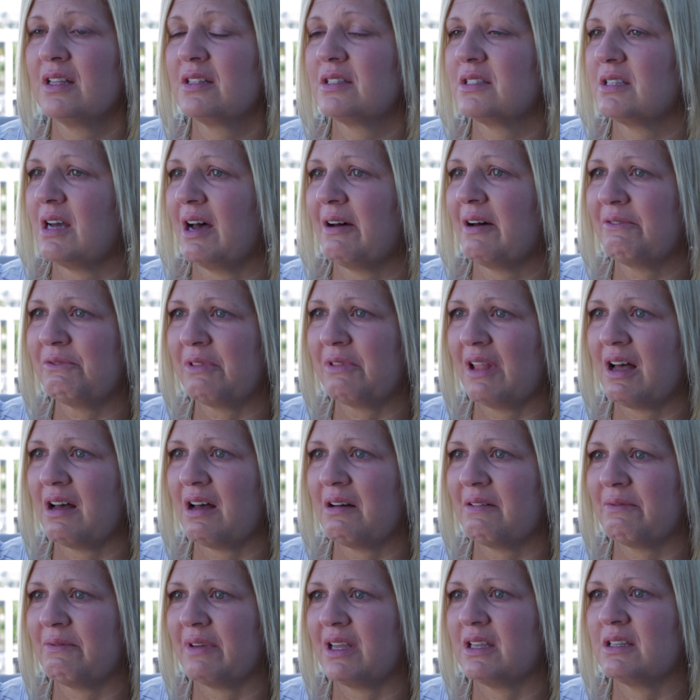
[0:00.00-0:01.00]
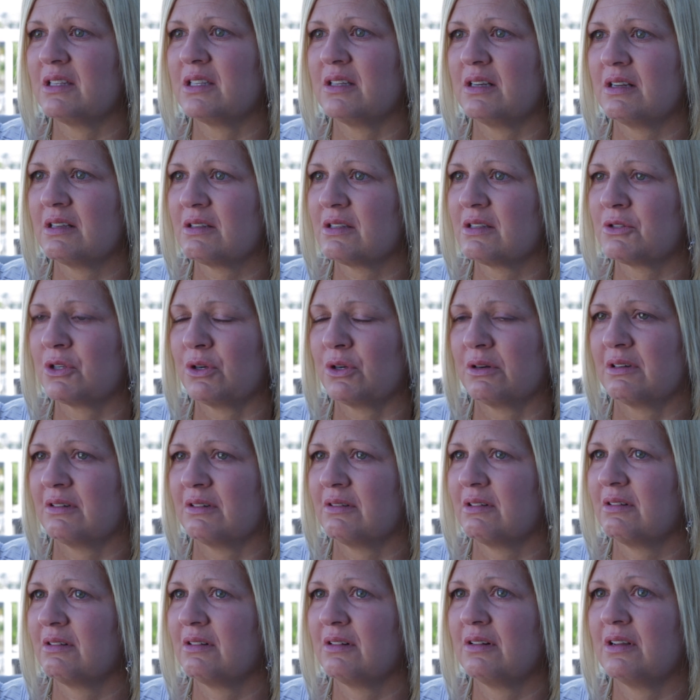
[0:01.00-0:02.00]
Tough love
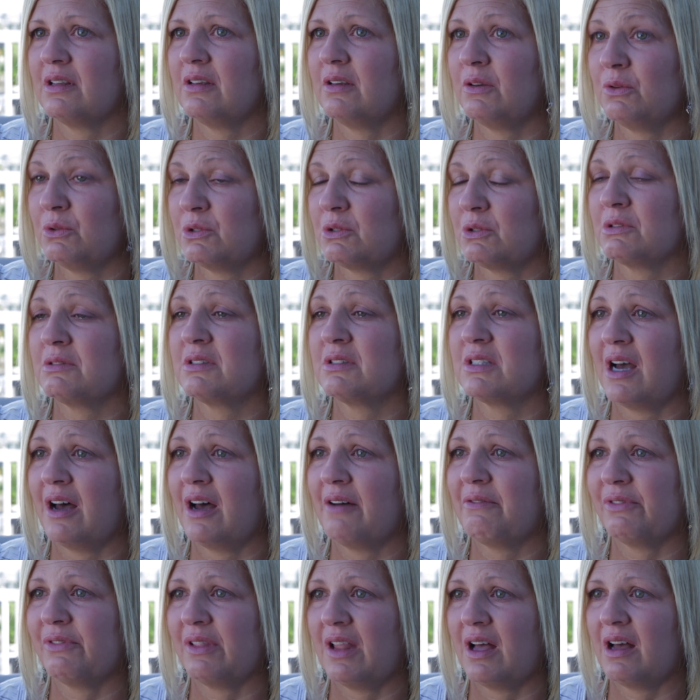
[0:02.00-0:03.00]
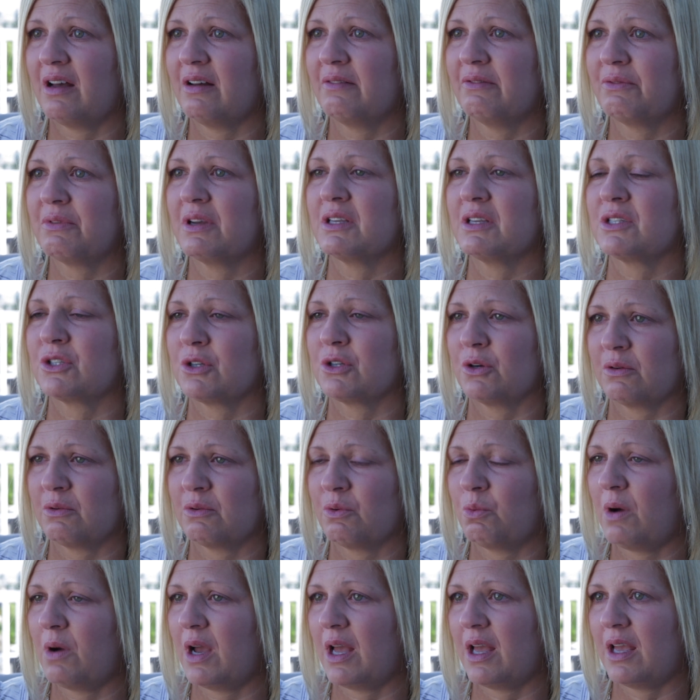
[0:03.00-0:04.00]
you do tough love a
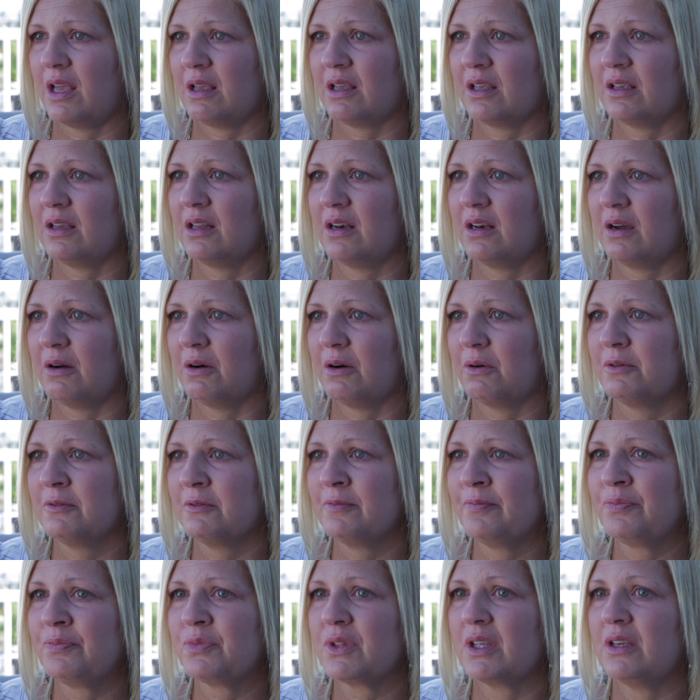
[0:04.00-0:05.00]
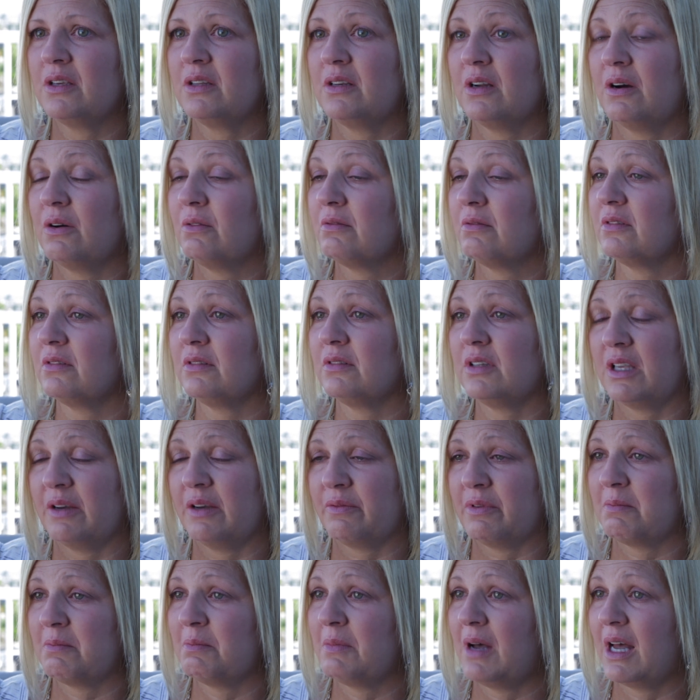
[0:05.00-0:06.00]
certain way, You don't
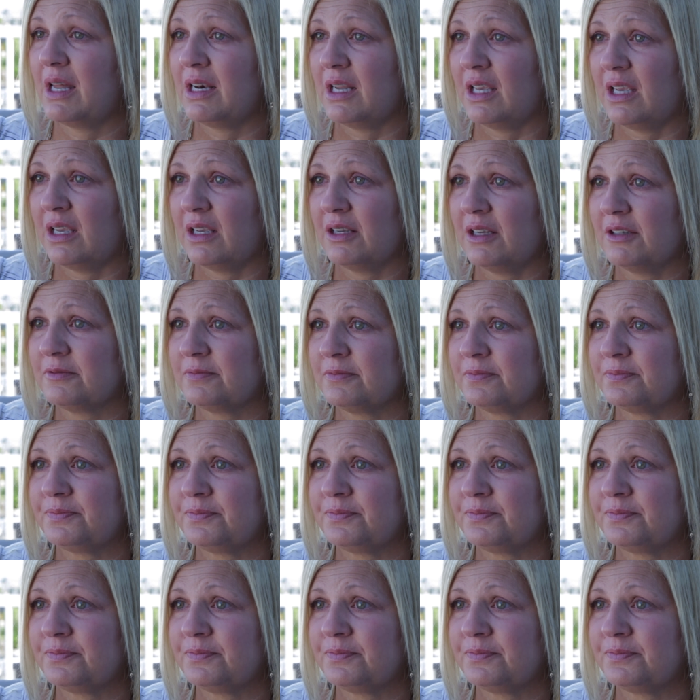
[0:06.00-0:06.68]
give them money,